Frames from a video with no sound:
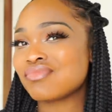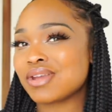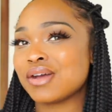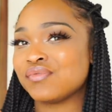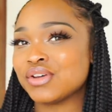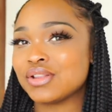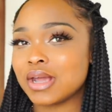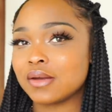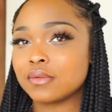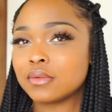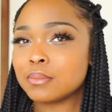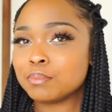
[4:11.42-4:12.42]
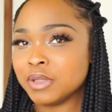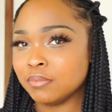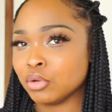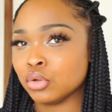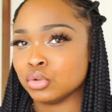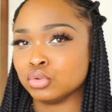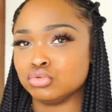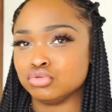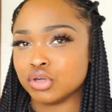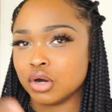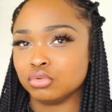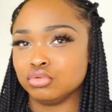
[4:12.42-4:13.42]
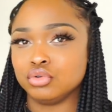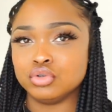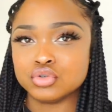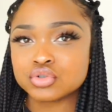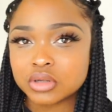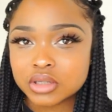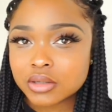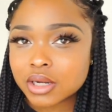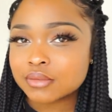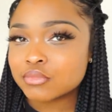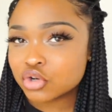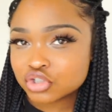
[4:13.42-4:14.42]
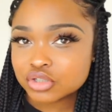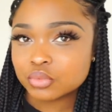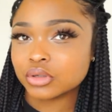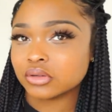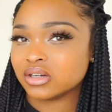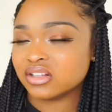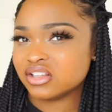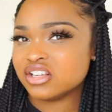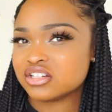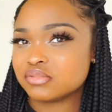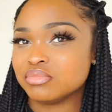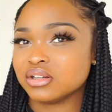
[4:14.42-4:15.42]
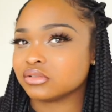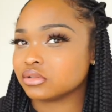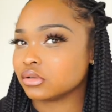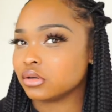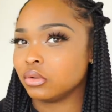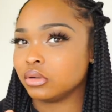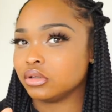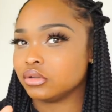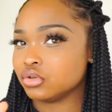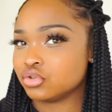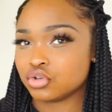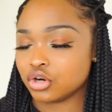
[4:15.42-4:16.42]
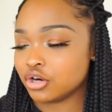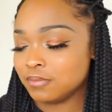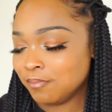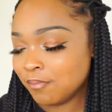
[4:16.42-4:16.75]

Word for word: I feel like people who don't usually like mochi will like these because they're coated in sugar.